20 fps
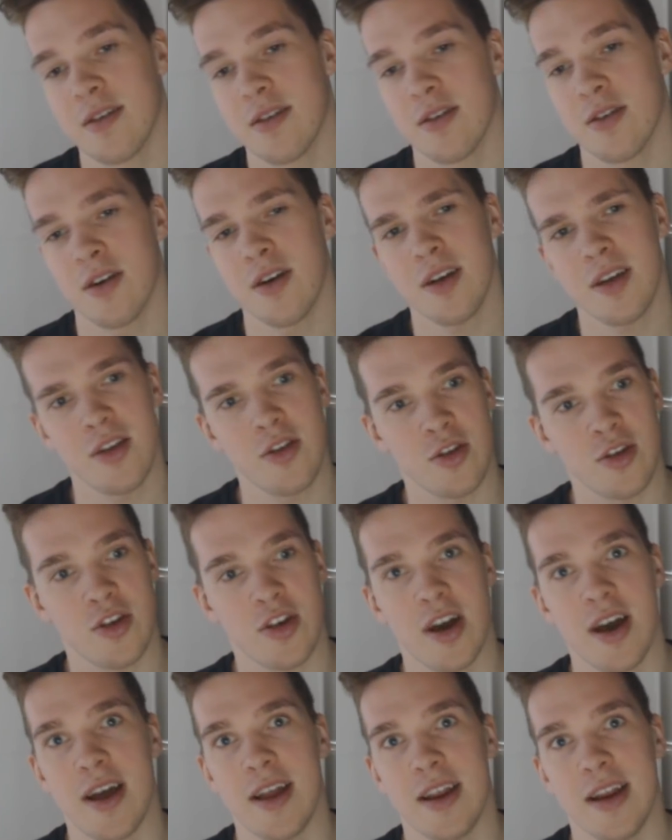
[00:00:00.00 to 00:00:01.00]
card can
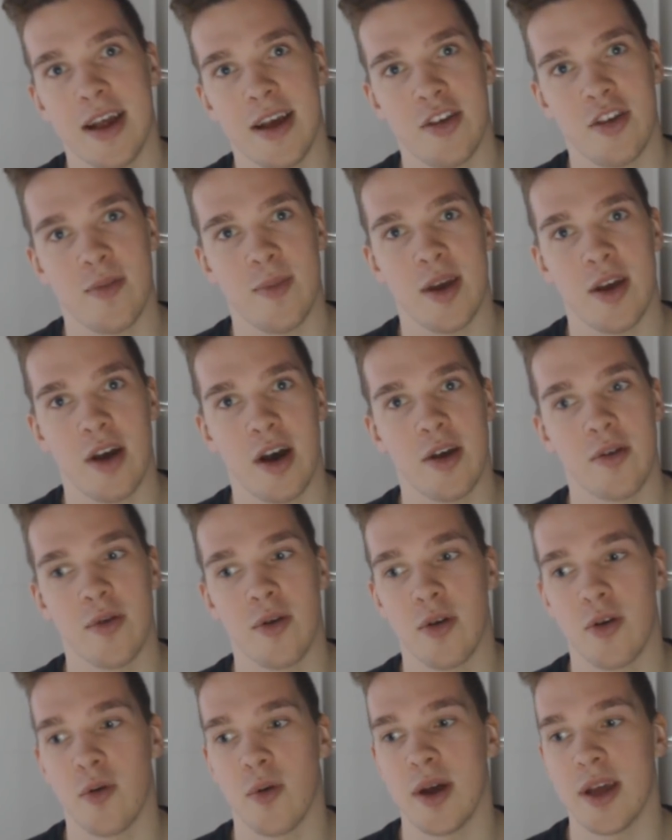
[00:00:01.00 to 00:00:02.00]
shine and actually make Odd
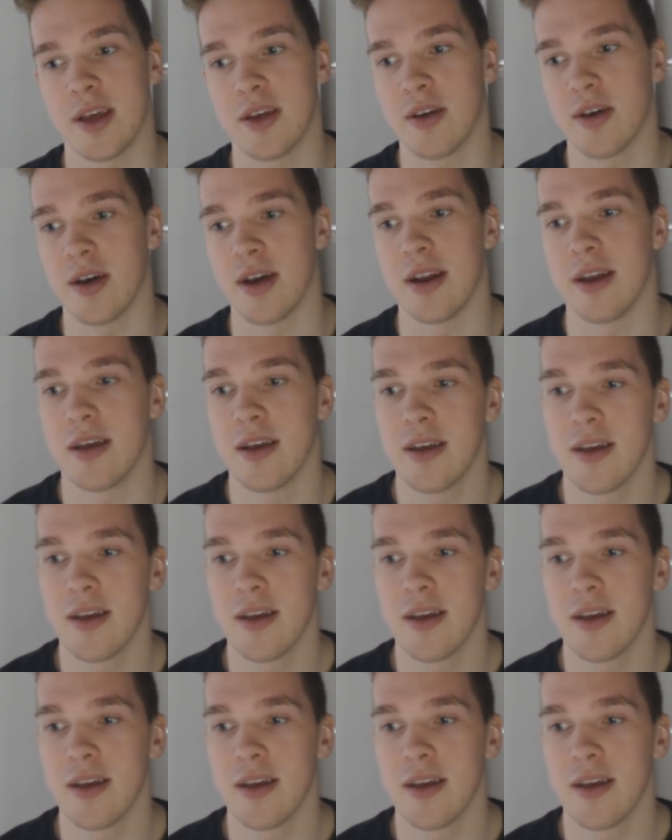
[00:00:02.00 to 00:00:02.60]
Rogue quite good.